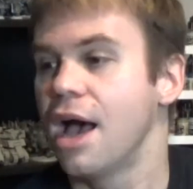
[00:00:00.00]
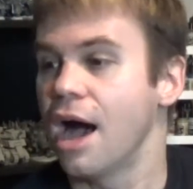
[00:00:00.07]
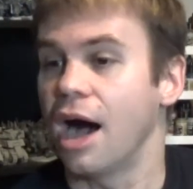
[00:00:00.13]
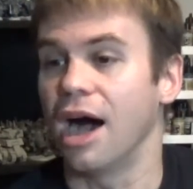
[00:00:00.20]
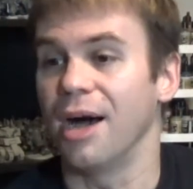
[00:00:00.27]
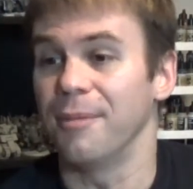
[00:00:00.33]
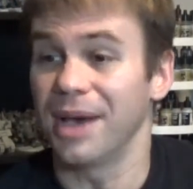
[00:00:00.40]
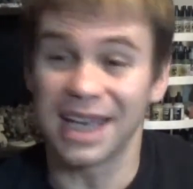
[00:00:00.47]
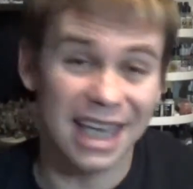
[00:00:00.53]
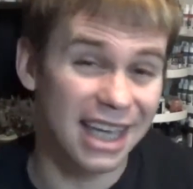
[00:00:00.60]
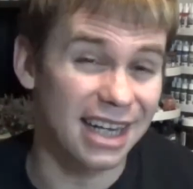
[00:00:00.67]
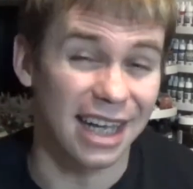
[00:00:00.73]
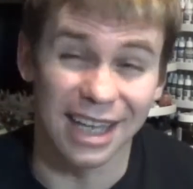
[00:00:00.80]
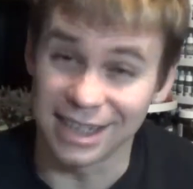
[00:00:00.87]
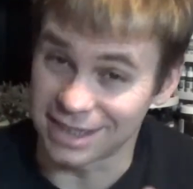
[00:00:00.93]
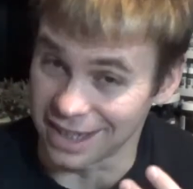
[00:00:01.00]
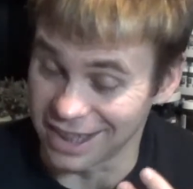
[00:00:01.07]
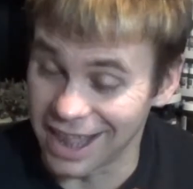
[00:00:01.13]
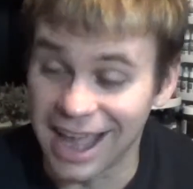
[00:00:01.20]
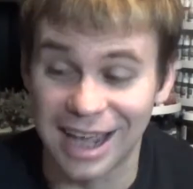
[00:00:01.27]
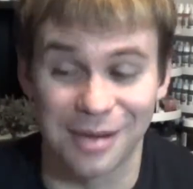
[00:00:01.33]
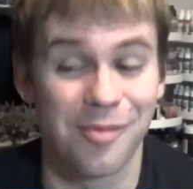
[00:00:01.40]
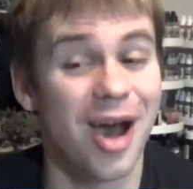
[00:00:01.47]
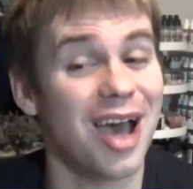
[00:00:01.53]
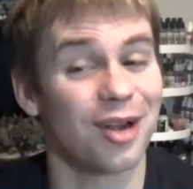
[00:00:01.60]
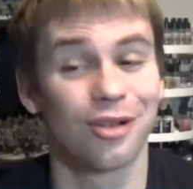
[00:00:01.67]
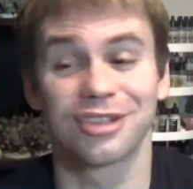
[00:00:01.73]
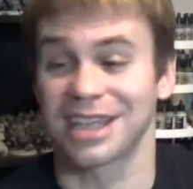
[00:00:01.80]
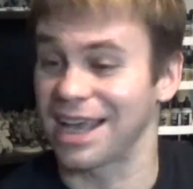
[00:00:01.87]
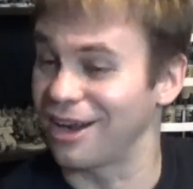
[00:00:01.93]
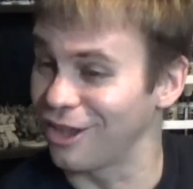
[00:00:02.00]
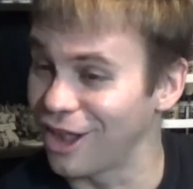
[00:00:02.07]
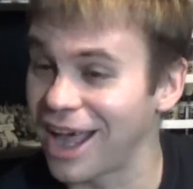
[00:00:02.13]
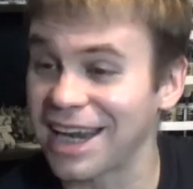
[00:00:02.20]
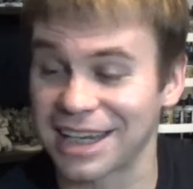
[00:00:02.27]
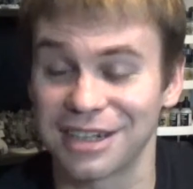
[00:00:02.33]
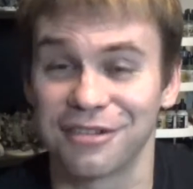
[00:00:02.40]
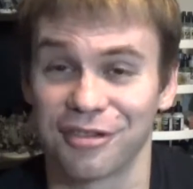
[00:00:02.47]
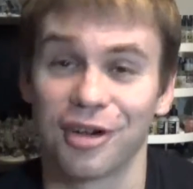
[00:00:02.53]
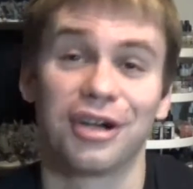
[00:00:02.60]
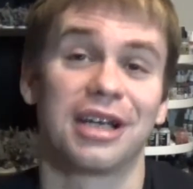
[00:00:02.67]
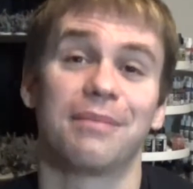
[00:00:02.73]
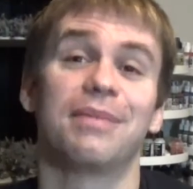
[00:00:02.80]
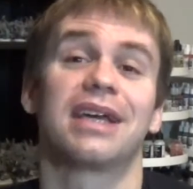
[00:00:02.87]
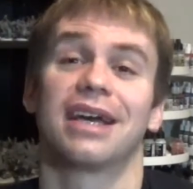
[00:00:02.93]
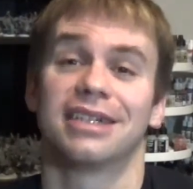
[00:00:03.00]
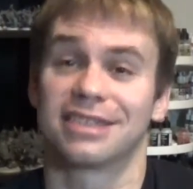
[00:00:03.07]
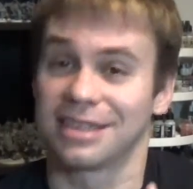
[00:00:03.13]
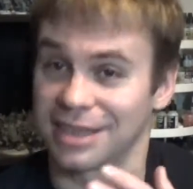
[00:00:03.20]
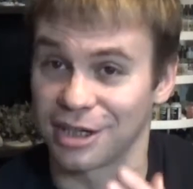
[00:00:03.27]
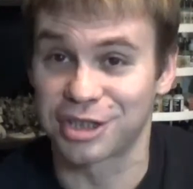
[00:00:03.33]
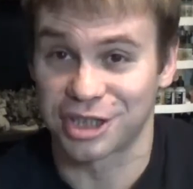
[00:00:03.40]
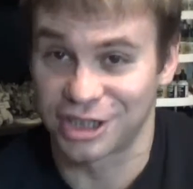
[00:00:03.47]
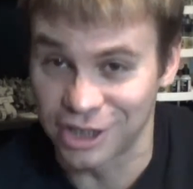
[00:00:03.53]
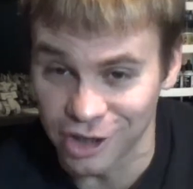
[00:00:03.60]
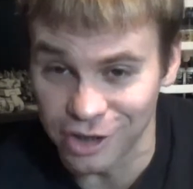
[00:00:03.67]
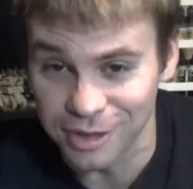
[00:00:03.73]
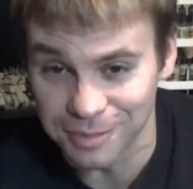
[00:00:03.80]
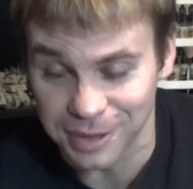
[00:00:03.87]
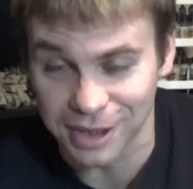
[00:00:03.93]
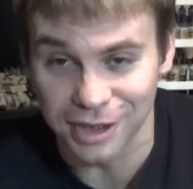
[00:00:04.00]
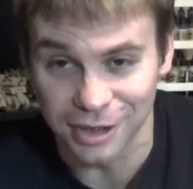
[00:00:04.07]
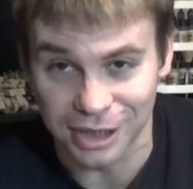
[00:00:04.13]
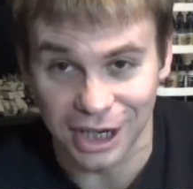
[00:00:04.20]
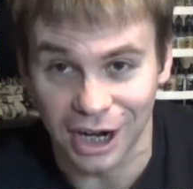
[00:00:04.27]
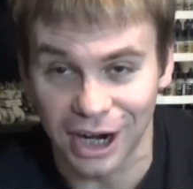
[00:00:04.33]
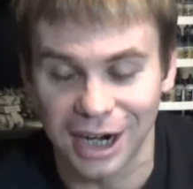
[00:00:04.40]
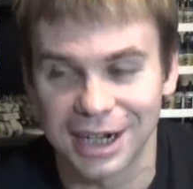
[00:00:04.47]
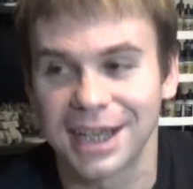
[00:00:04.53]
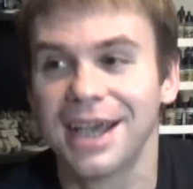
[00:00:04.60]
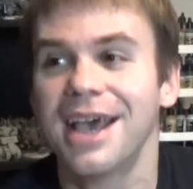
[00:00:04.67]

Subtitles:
Again, it's a lot of models and a lot of converting because they're still Imperial Guard.